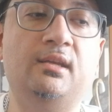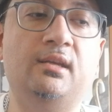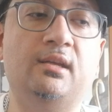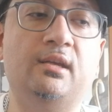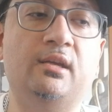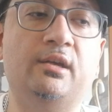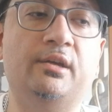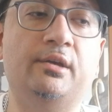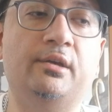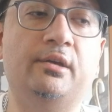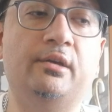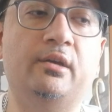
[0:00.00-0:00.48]

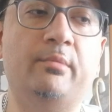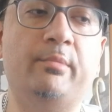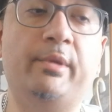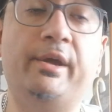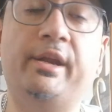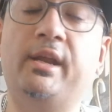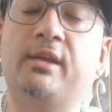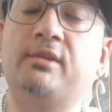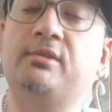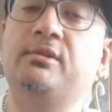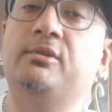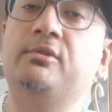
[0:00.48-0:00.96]
I
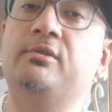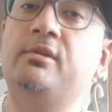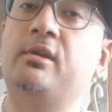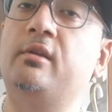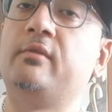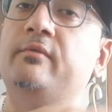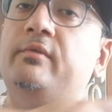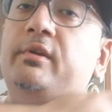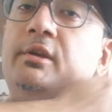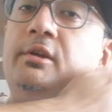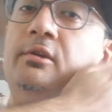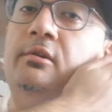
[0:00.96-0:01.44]
might actually do that
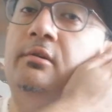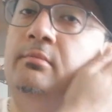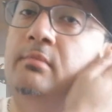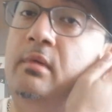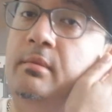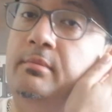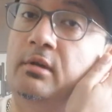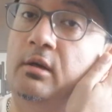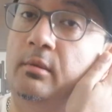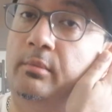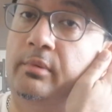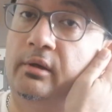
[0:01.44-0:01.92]
on video.
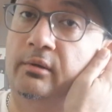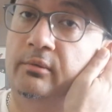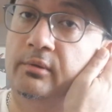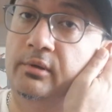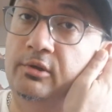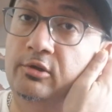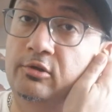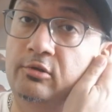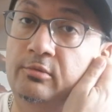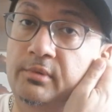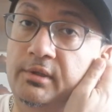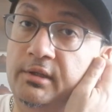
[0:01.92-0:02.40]
Maybe I'll bring one
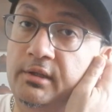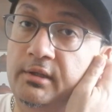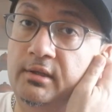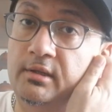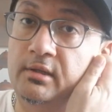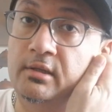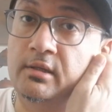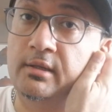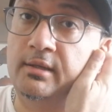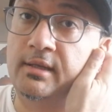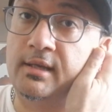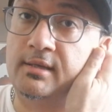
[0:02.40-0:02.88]
home
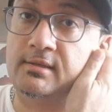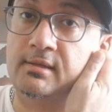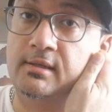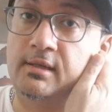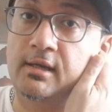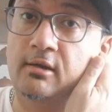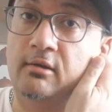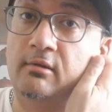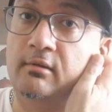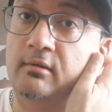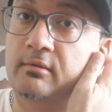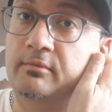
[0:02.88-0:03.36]
and test it
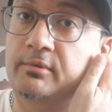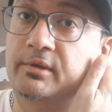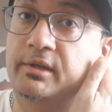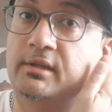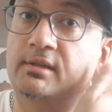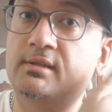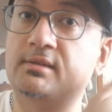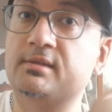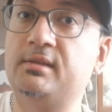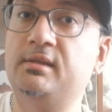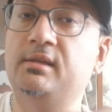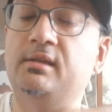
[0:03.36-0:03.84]
out, and we
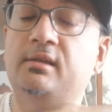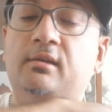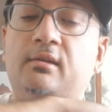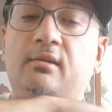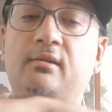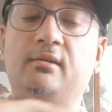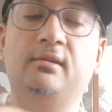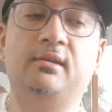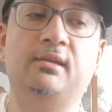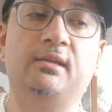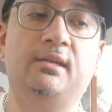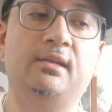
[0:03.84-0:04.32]
can see
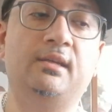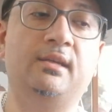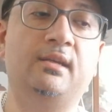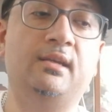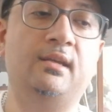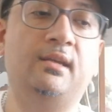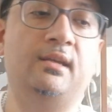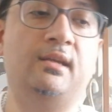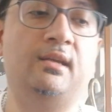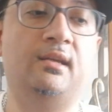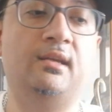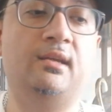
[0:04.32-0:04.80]

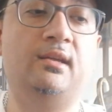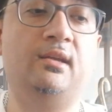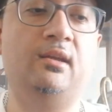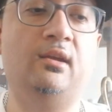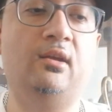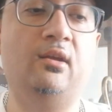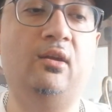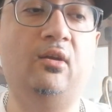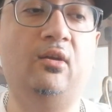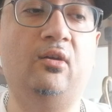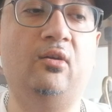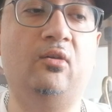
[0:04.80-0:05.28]

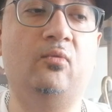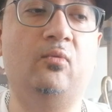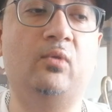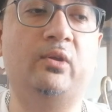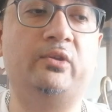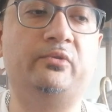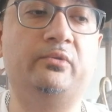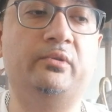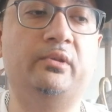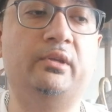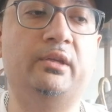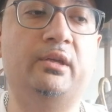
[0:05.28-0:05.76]

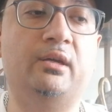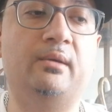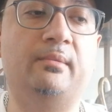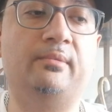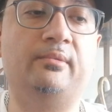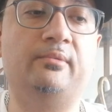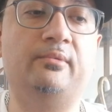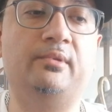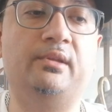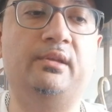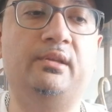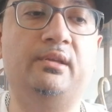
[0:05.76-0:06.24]
what's really
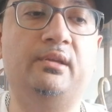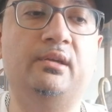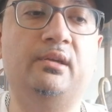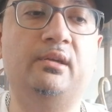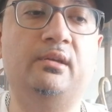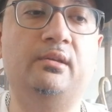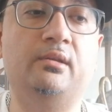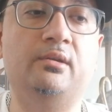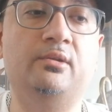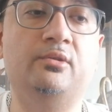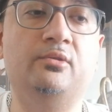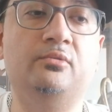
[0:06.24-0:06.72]
up with
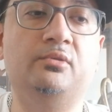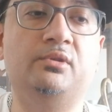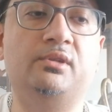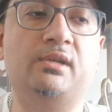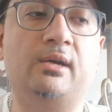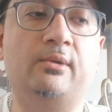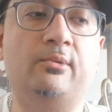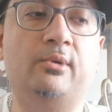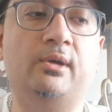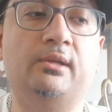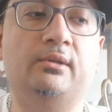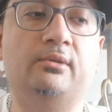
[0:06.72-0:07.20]
the new
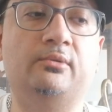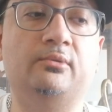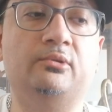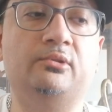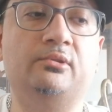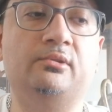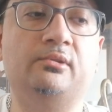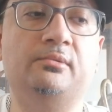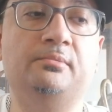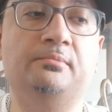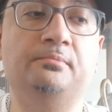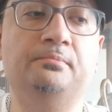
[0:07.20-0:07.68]
Xiaguan
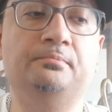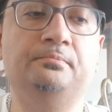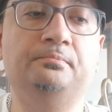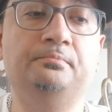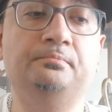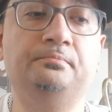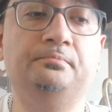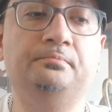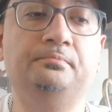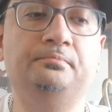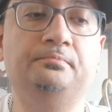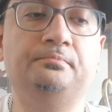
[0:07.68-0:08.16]
tools.
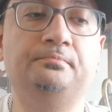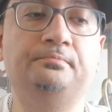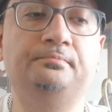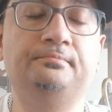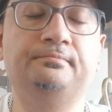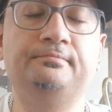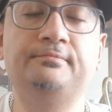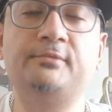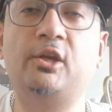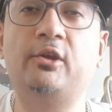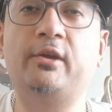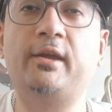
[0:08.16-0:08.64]

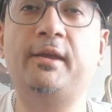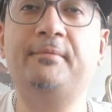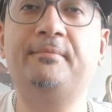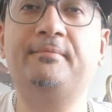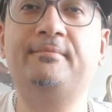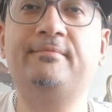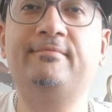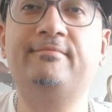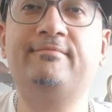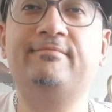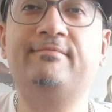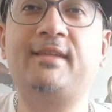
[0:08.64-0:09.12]
Okay,
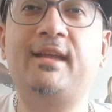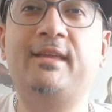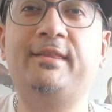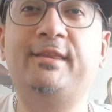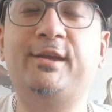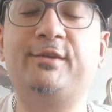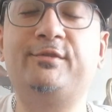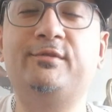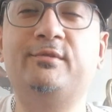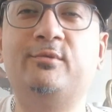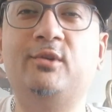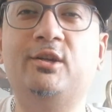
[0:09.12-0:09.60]

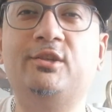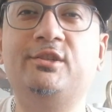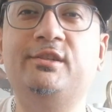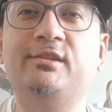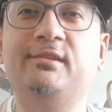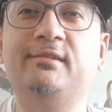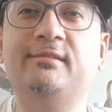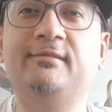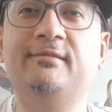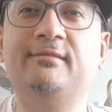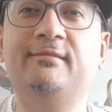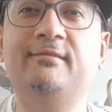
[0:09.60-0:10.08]
thanks for
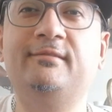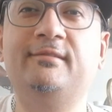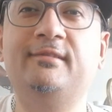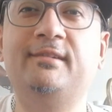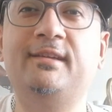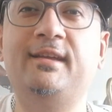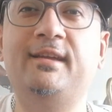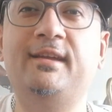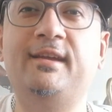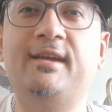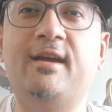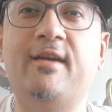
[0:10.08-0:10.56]
watching.
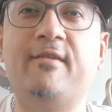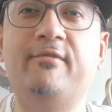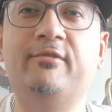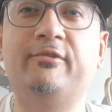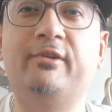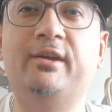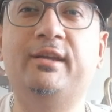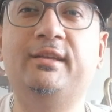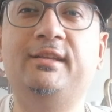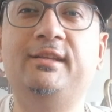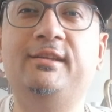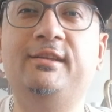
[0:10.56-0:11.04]
Have a
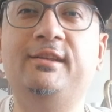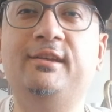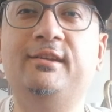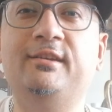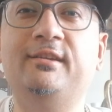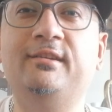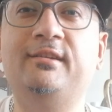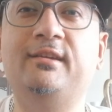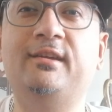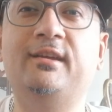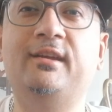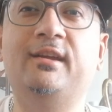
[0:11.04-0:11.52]
great tea day,
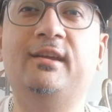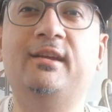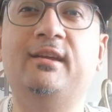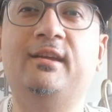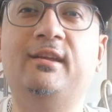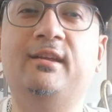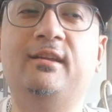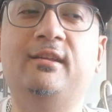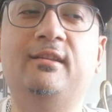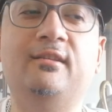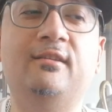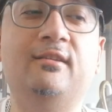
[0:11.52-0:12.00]

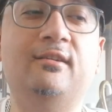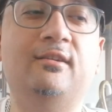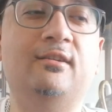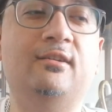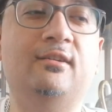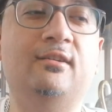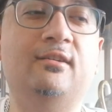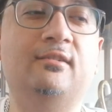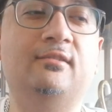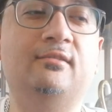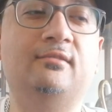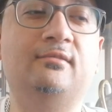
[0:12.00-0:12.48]
and
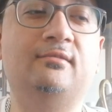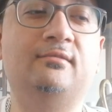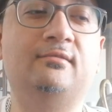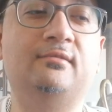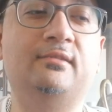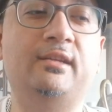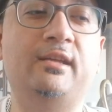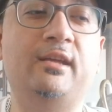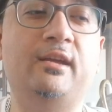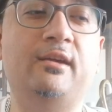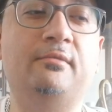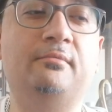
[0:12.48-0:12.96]

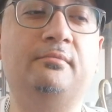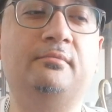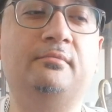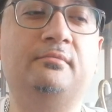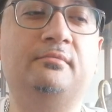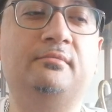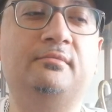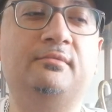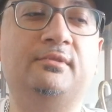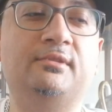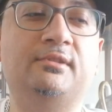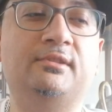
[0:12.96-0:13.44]
yeah,
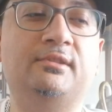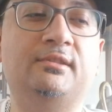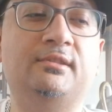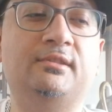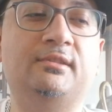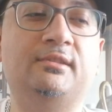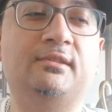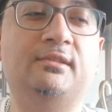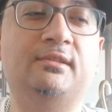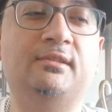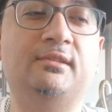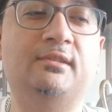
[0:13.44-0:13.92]

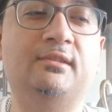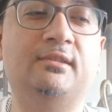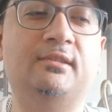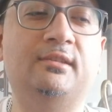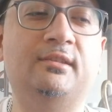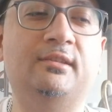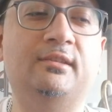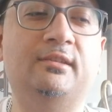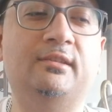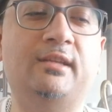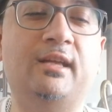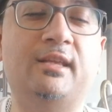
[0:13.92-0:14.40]

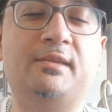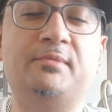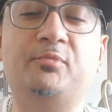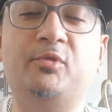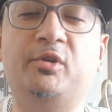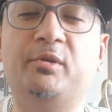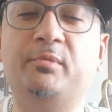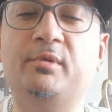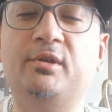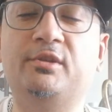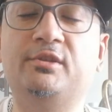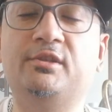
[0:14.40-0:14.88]
that's
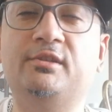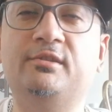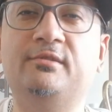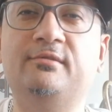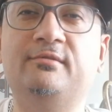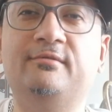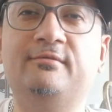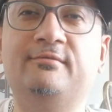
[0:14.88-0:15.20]
pretty much it.